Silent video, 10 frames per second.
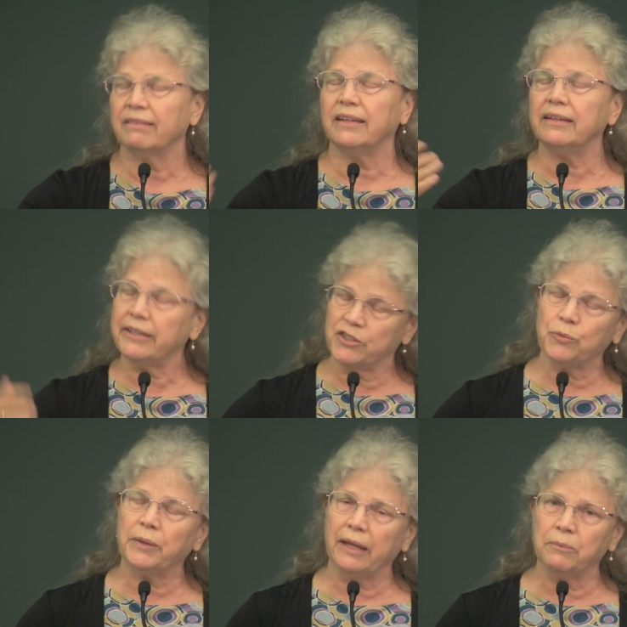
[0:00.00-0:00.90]
They need
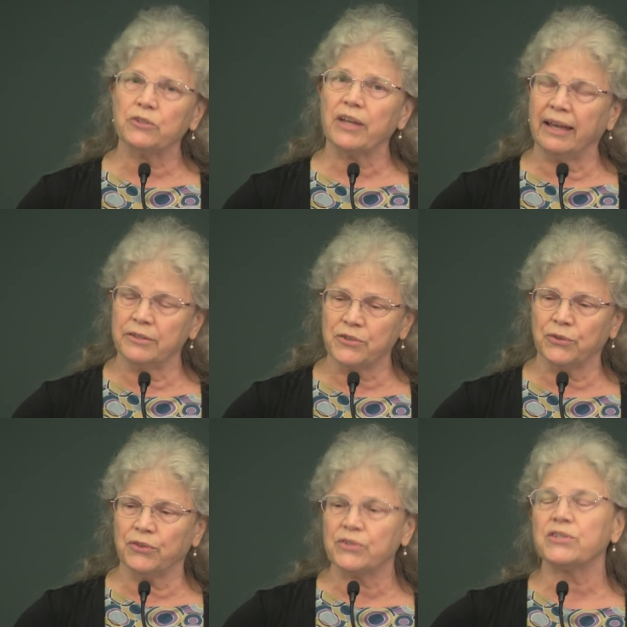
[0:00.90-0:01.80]
to be able to
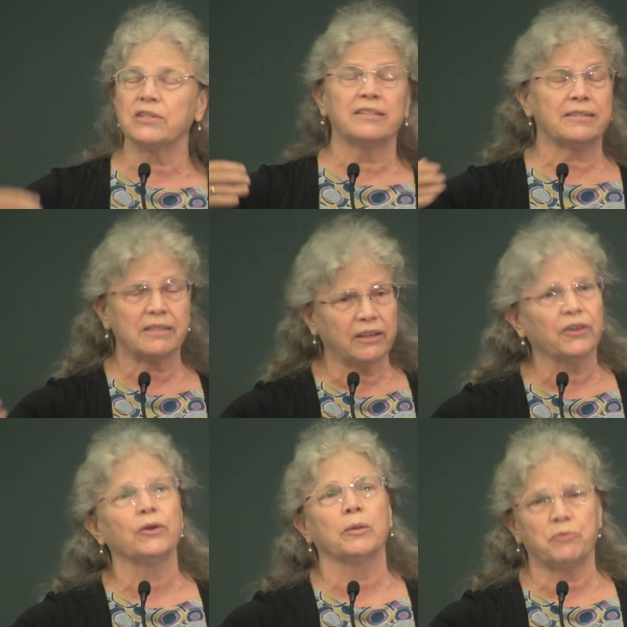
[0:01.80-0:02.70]
answer the
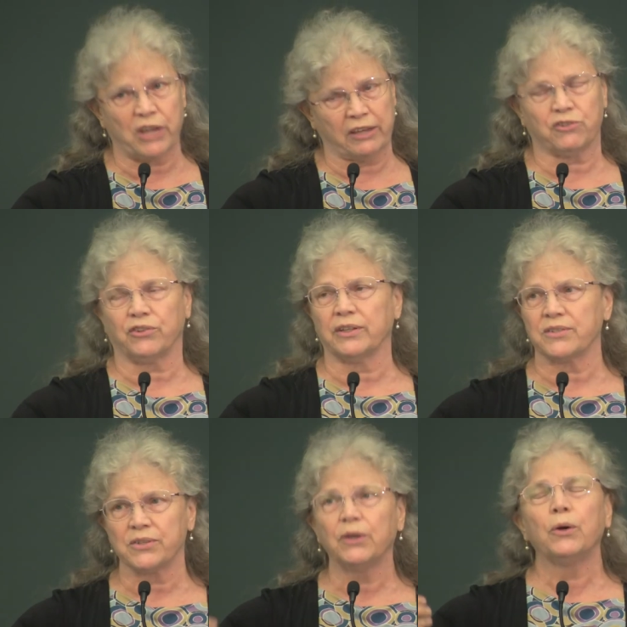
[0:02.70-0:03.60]
sincere
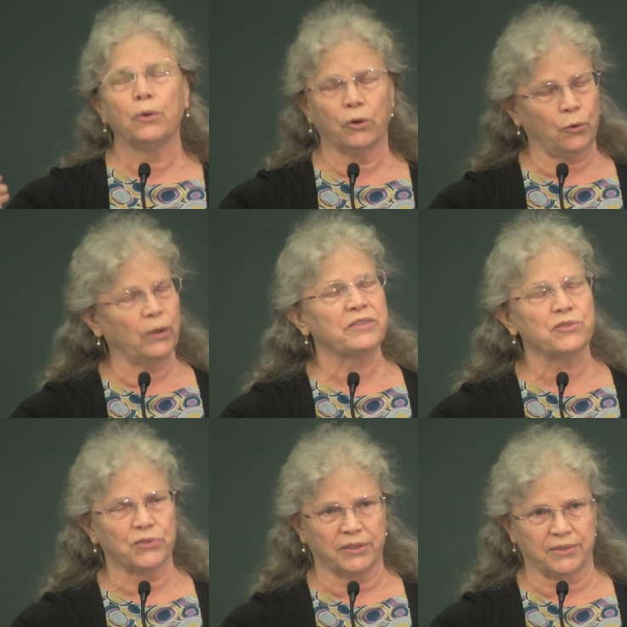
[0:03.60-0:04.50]
objections or
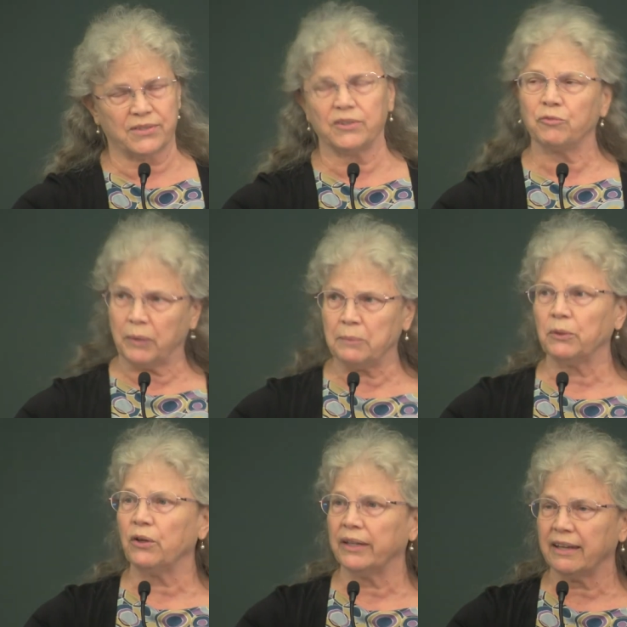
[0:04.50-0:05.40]
questions of
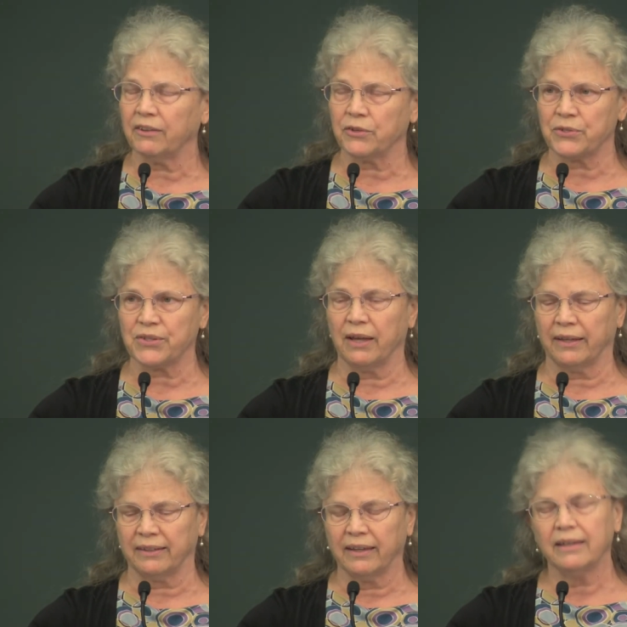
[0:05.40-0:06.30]
people on the other side.